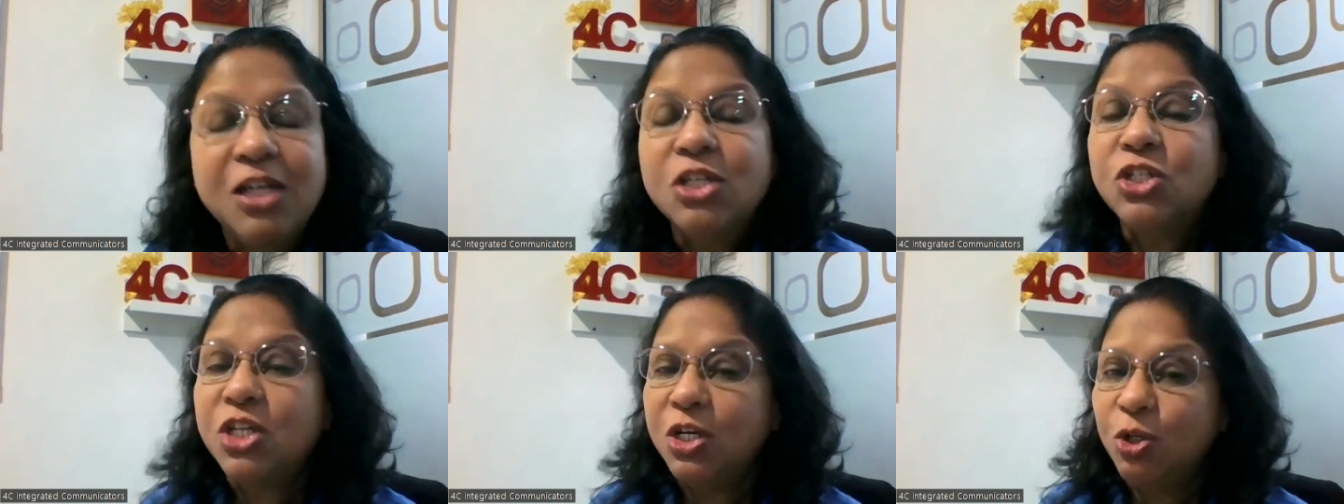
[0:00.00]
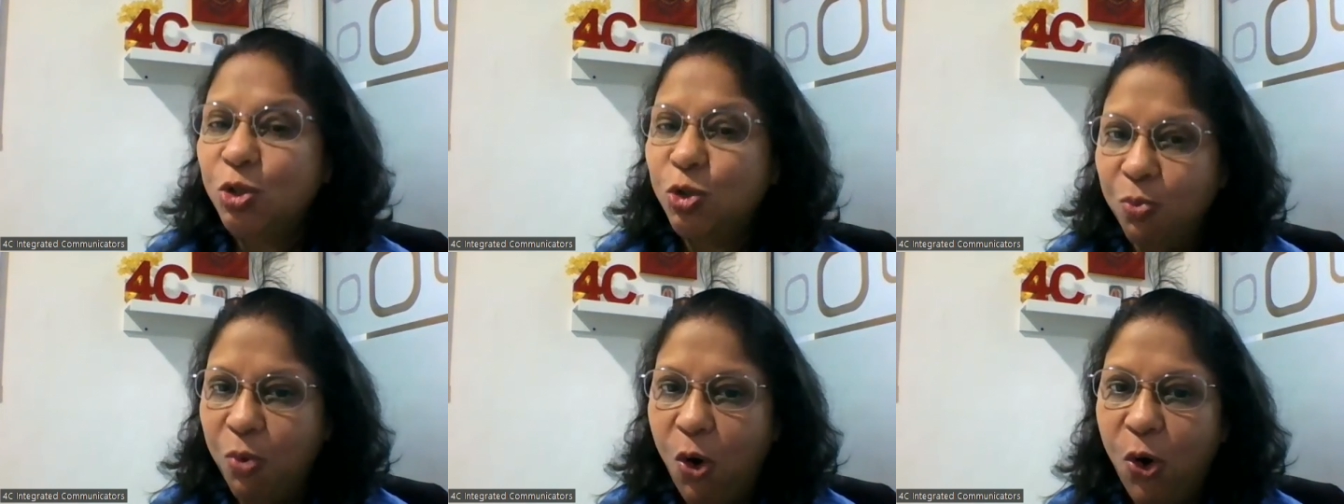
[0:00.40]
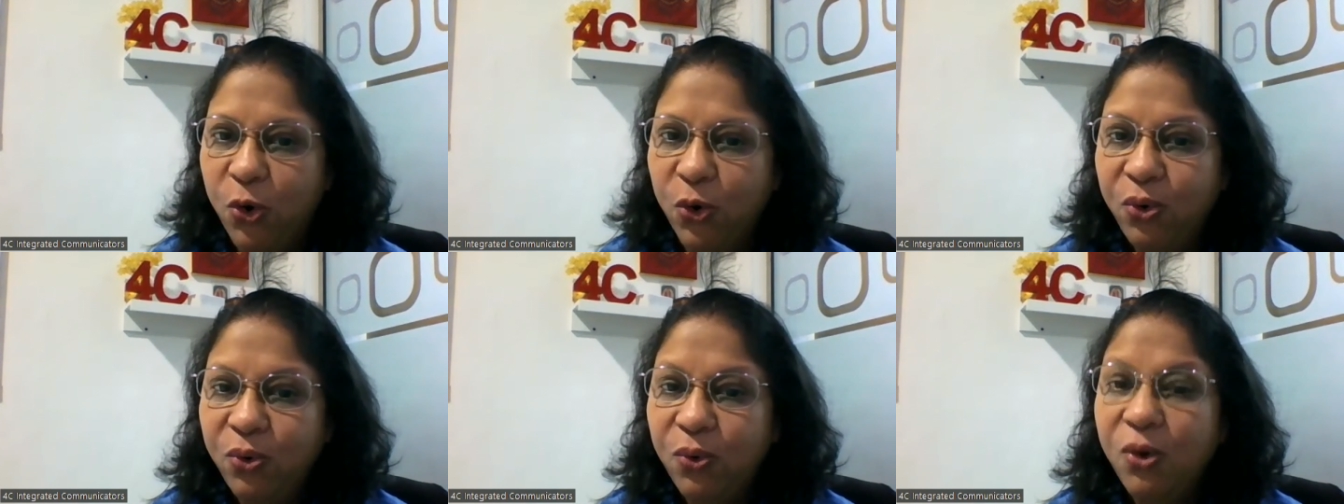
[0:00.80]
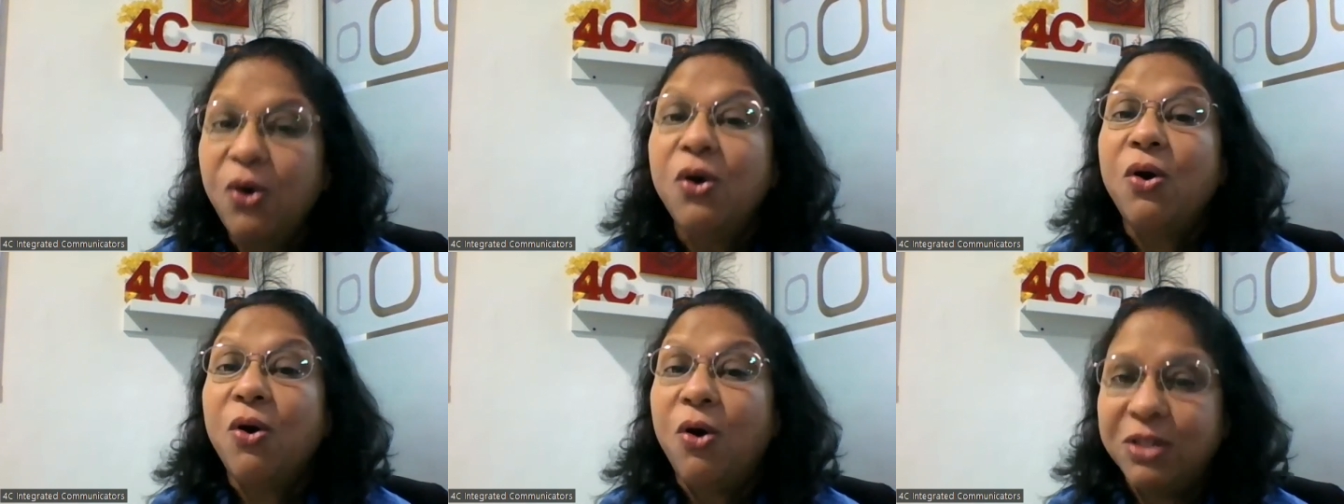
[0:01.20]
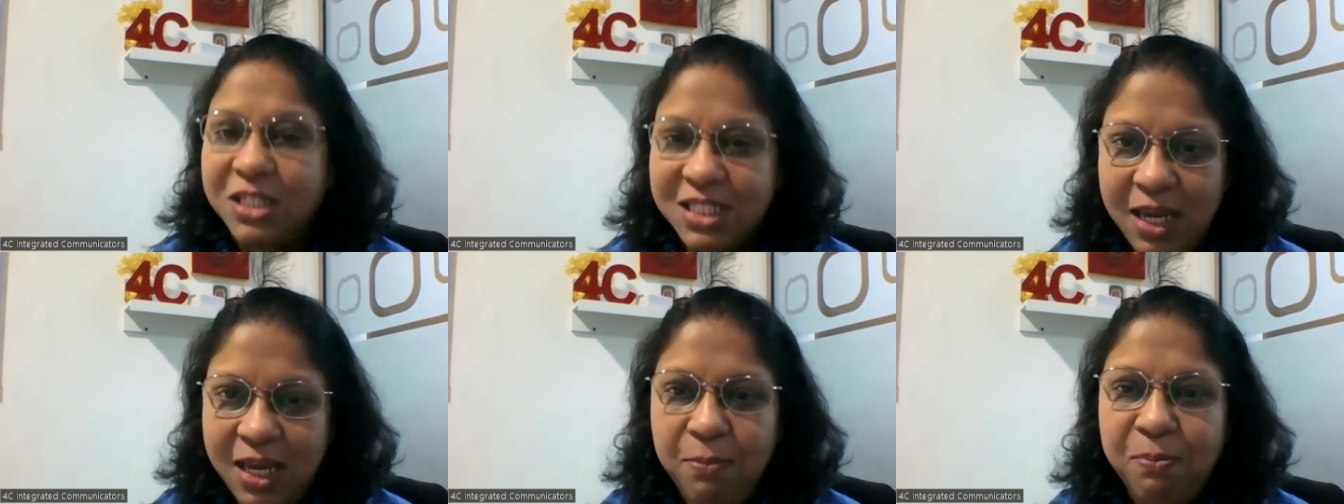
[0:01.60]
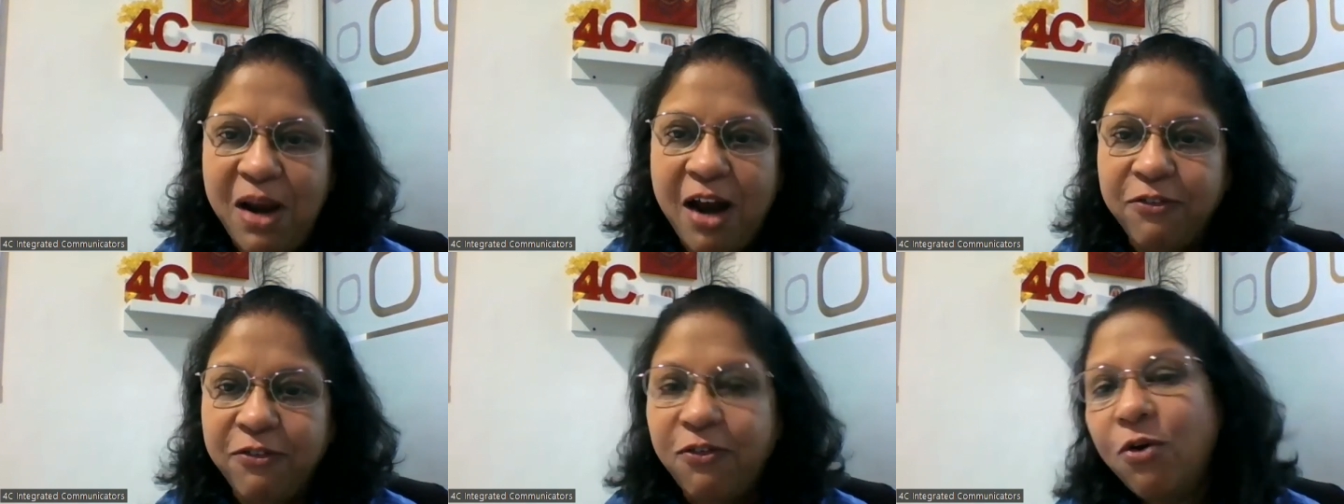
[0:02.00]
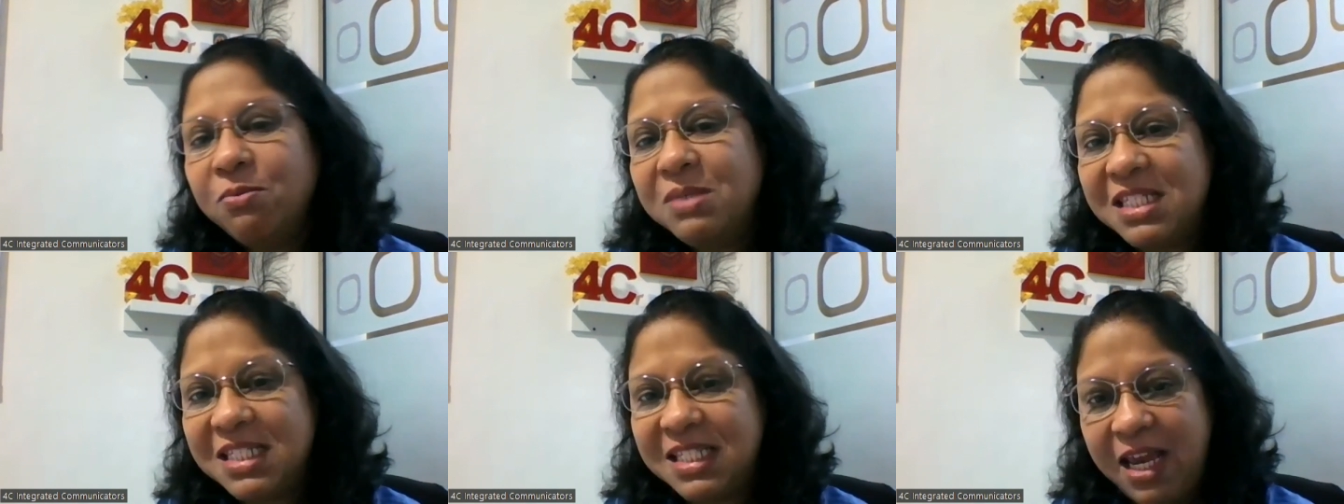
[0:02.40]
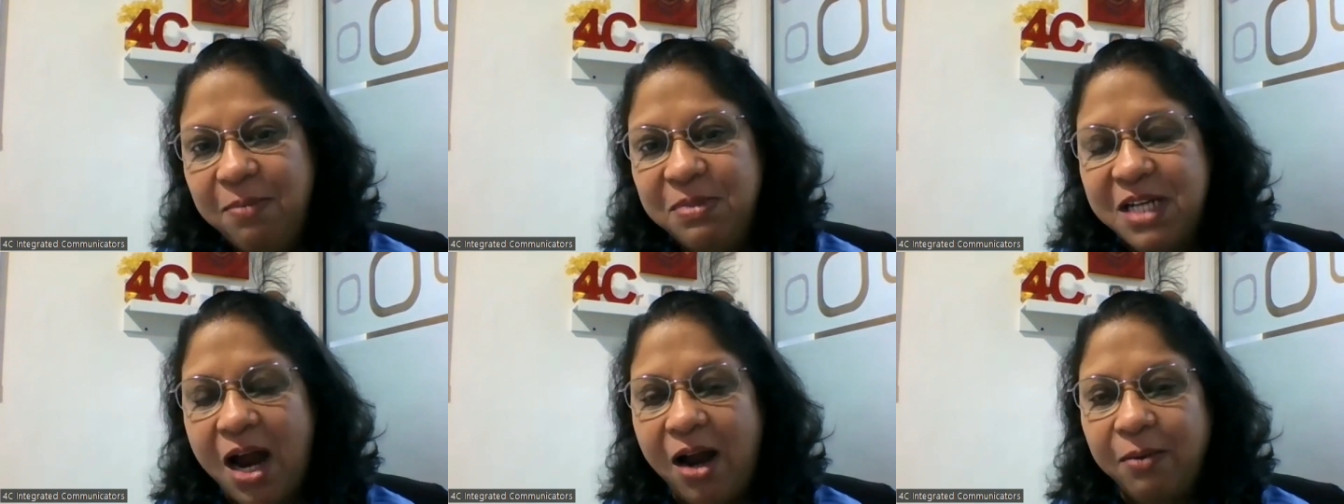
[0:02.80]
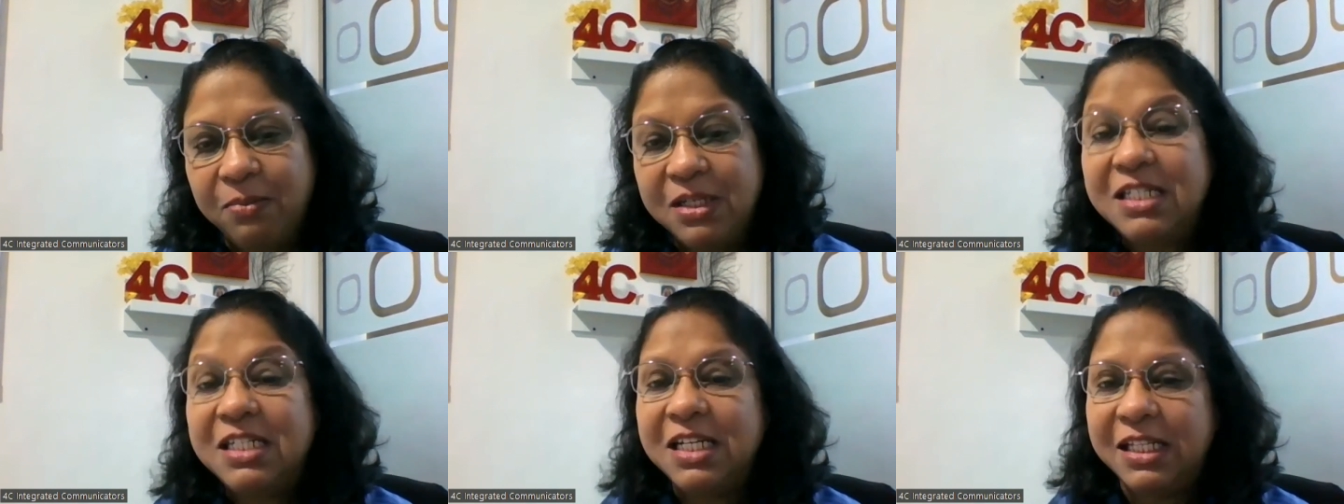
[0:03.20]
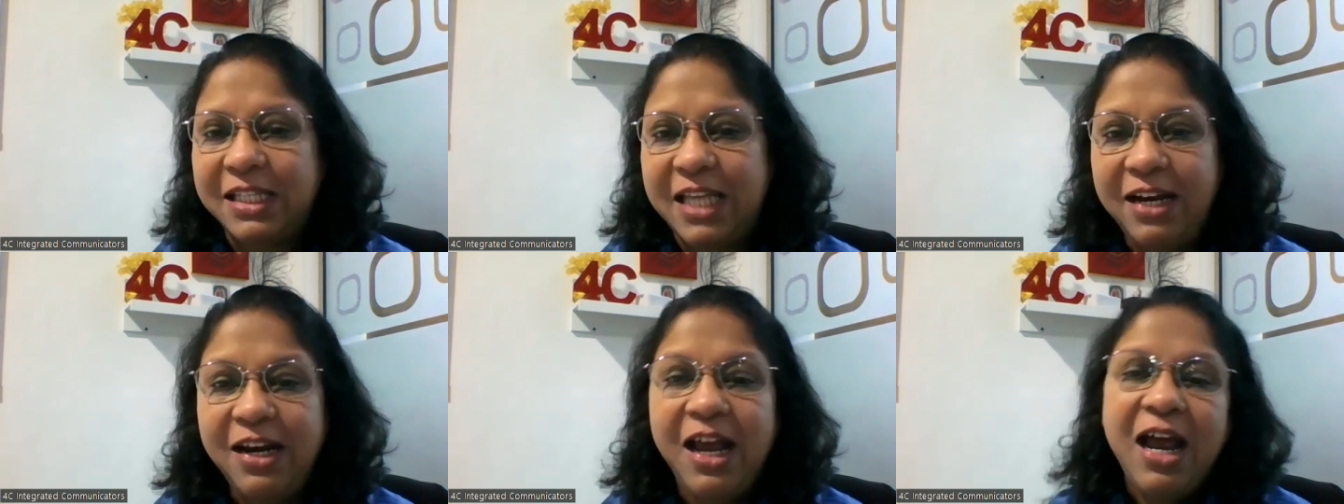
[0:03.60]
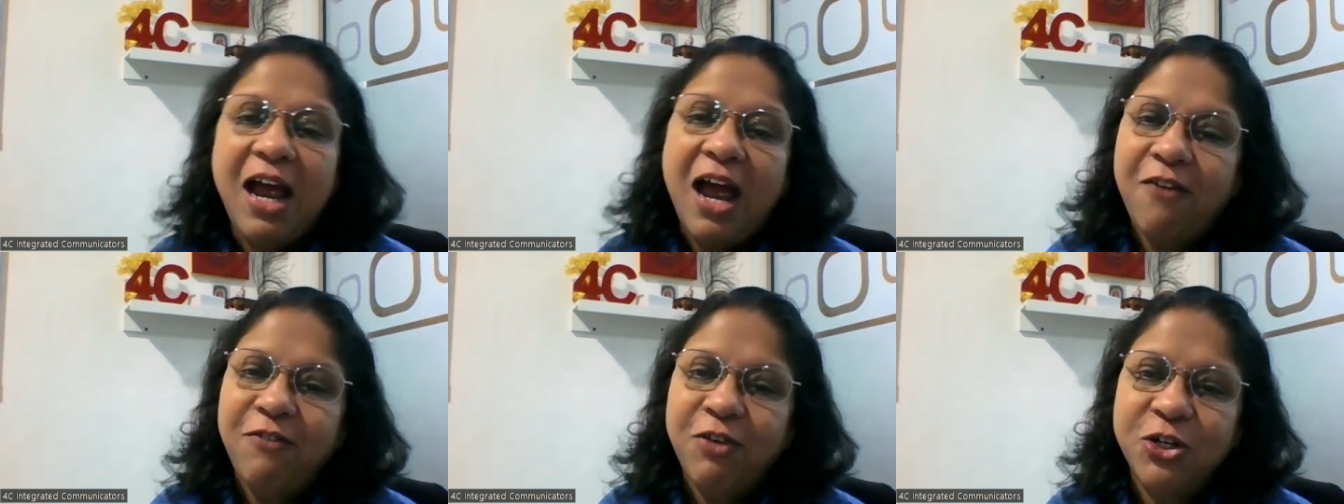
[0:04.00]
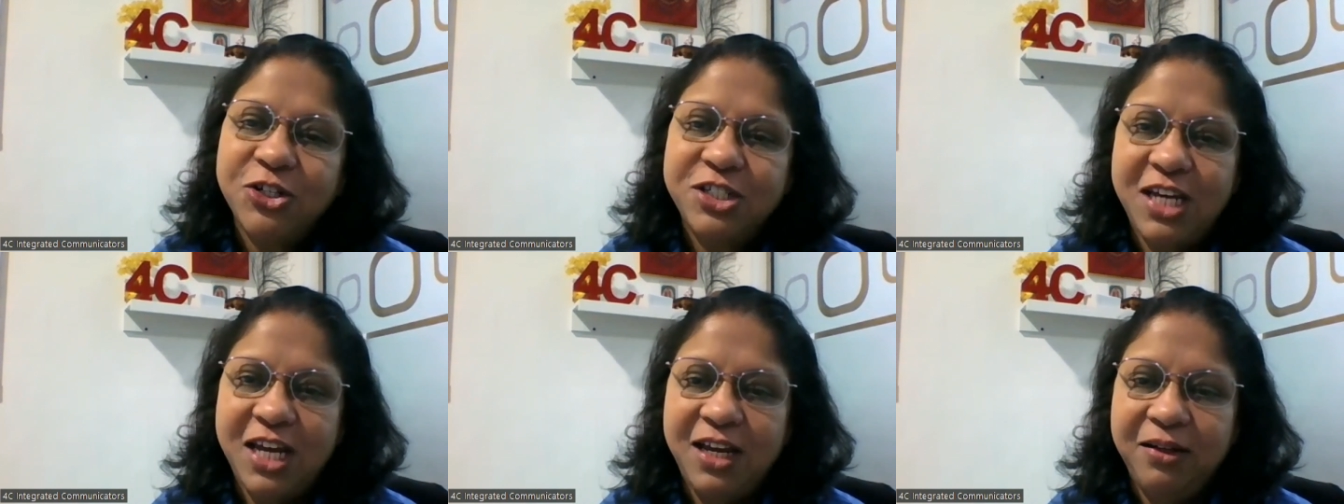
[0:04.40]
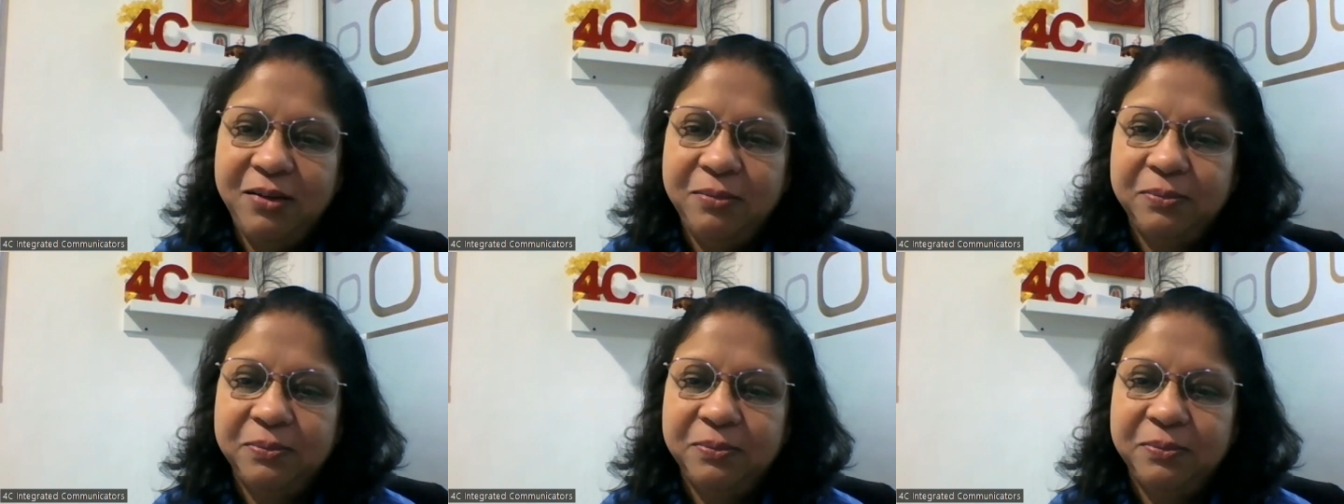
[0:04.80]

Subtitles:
See you tomorrow on the same platform, same time. Till then, have a good day.